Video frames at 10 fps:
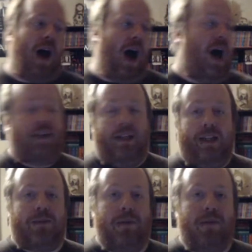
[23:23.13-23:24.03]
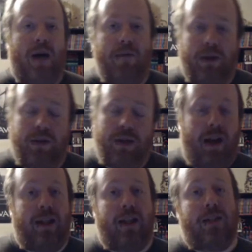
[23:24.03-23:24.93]
I think that's pretty mind-blowing, and I
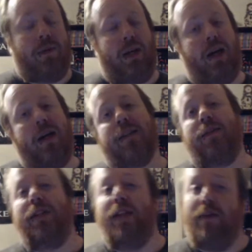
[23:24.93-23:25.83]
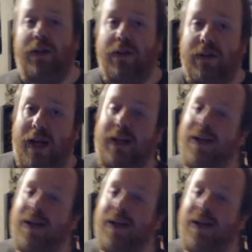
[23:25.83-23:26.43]
think that's pretty awesome that they would do that.